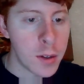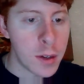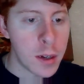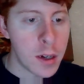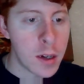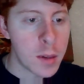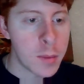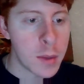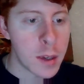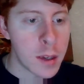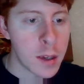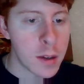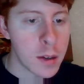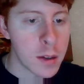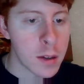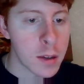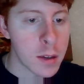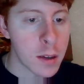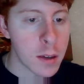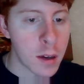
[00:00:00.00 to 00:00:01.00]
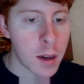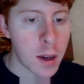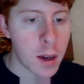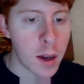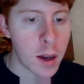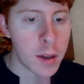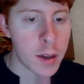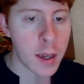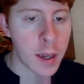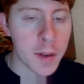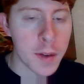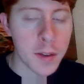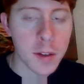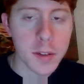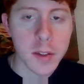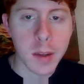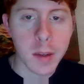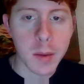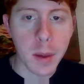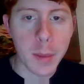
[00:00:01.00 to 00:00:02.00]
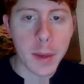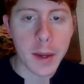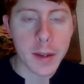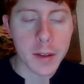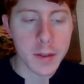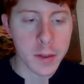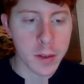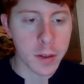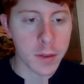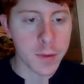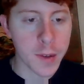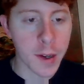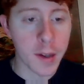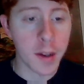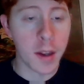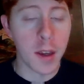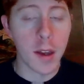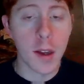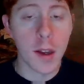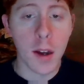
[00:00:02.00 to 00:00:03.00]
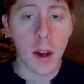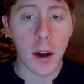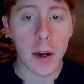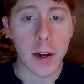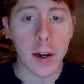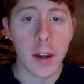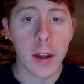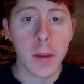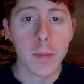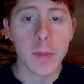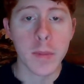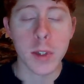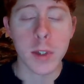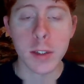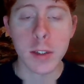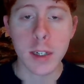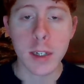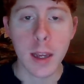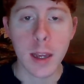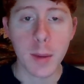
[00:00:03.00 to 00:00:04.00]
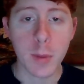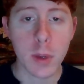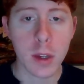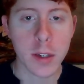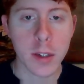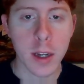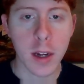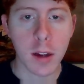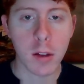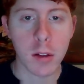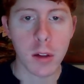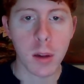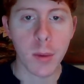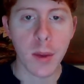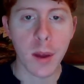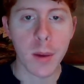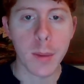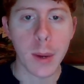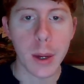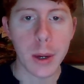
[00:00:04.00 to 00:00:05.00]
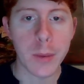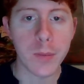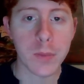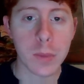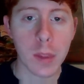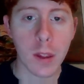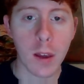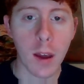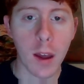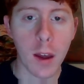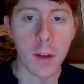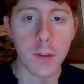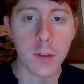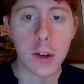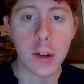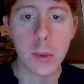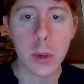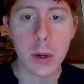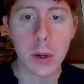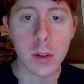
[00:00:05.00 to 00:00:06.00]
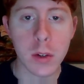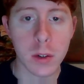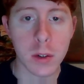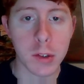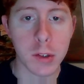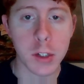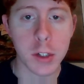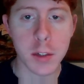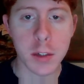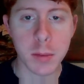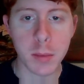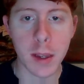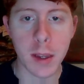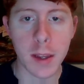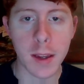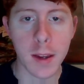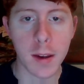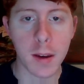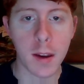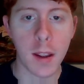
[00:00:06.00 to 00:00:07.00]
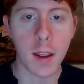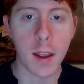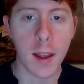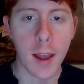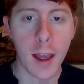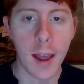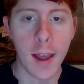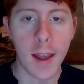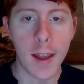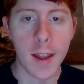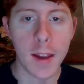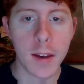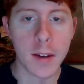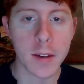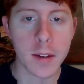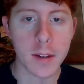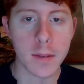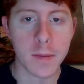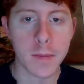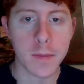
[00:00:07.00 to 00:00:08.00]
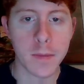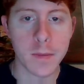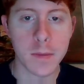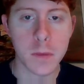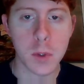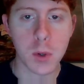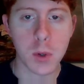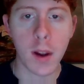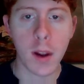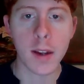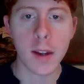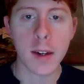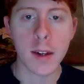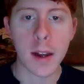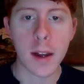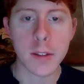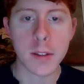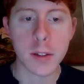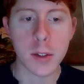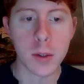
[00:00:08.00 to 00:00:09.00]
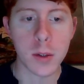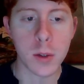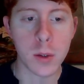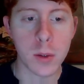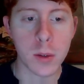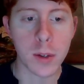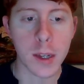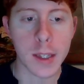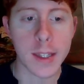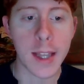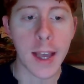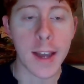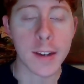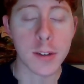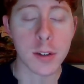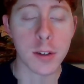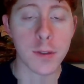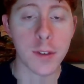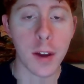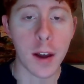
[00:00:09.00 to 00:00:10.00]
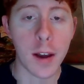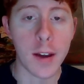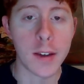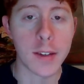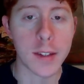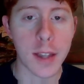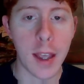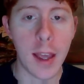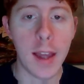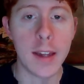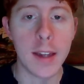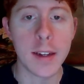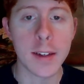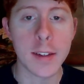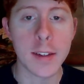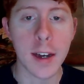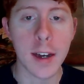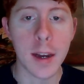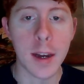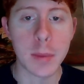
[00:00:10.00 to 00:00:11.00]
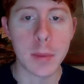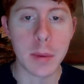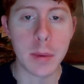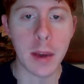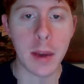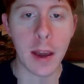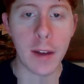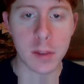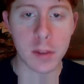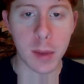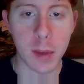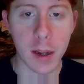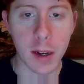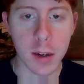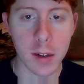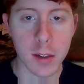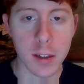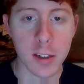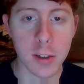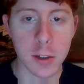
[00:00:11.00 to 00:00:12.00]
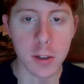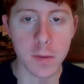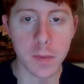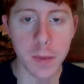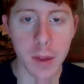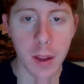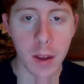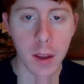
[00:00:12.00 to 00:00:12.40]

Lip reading: Maybe. Yeah, it looks like my mic is doing fine. All right, so today I'm going to talk a little bit about free will and decision making and trying not to catastrophize any time we have to make a decision.